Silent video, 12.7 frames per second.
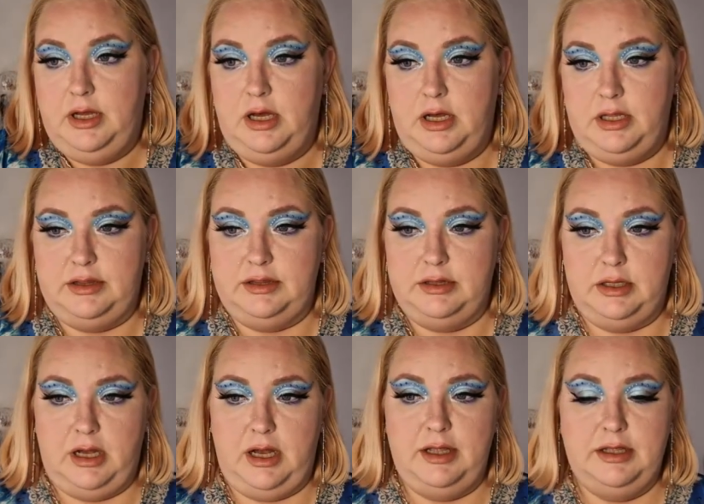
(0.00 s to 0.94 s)

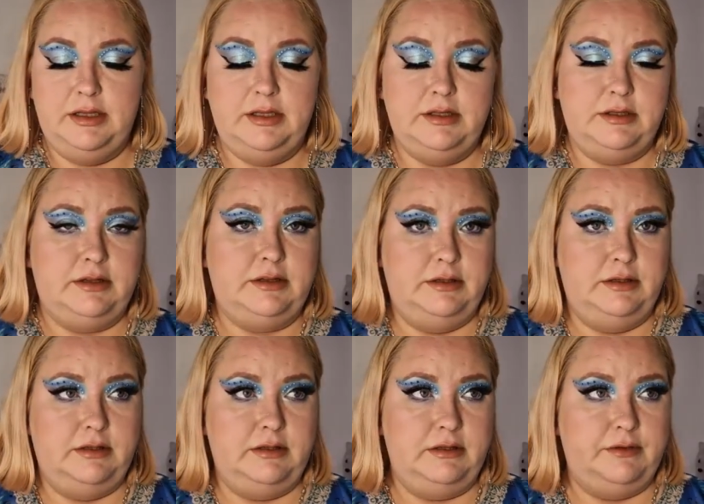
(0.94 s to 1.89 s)
I
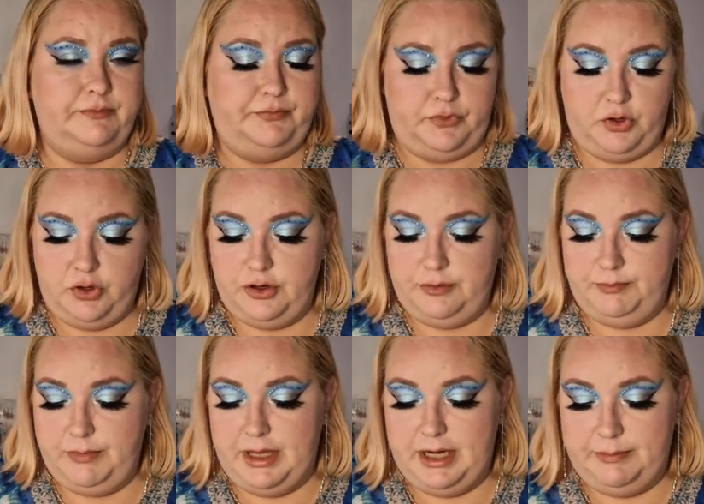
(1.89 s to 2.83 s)
heard
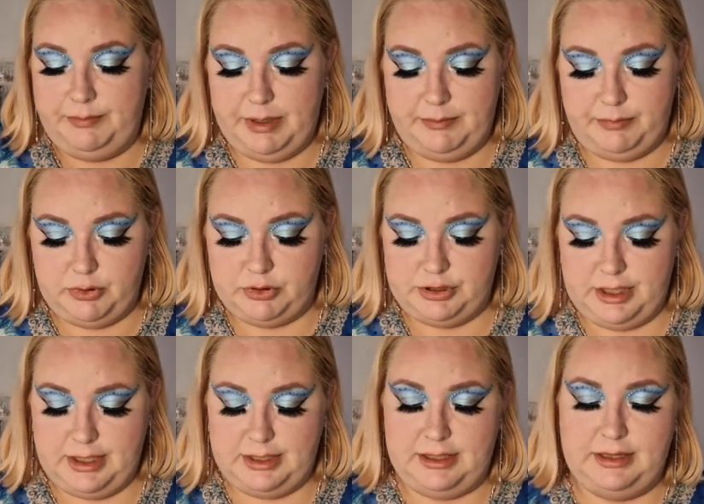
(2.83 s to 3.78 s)
many people
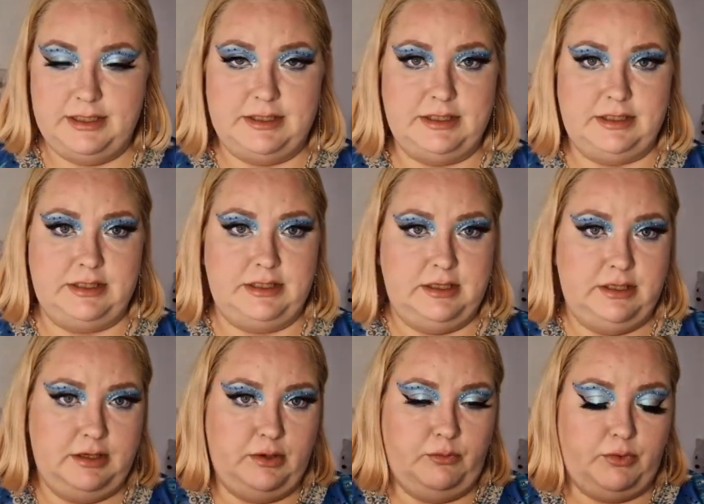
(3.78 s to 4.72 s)
say that this is
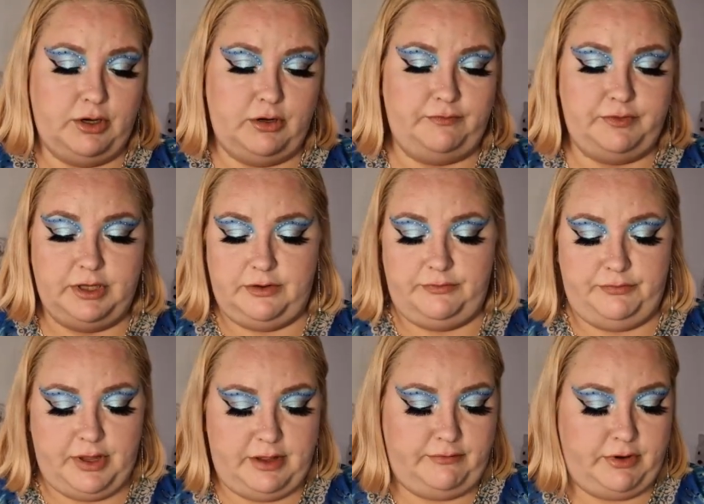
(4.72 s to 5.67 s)
one of their
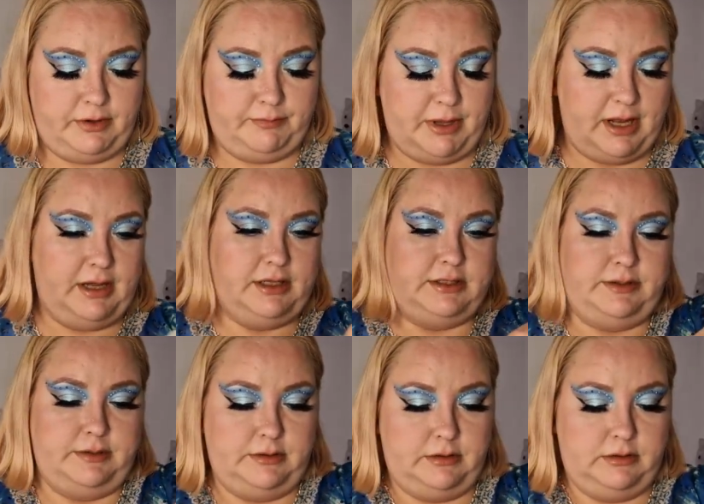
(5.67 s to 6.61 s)
favorite palettes
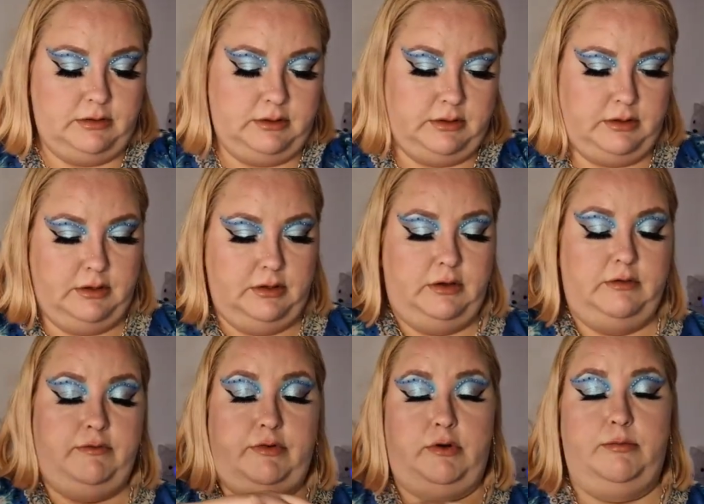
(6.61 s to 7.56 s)

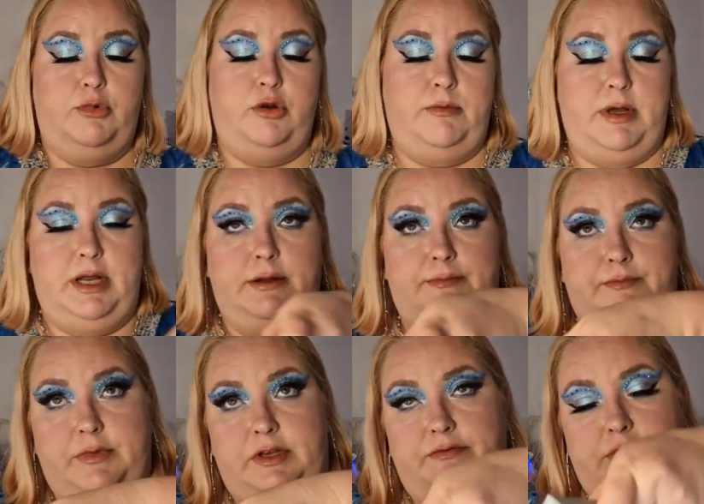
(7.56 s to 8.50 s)
from NOMAD.
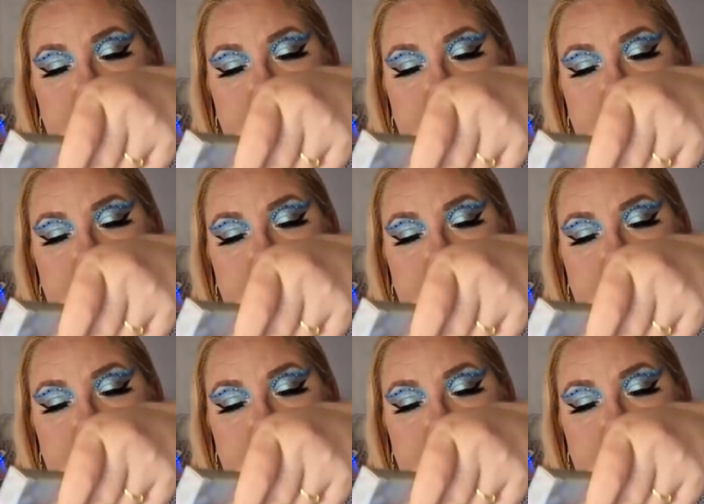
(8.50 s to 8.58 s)
If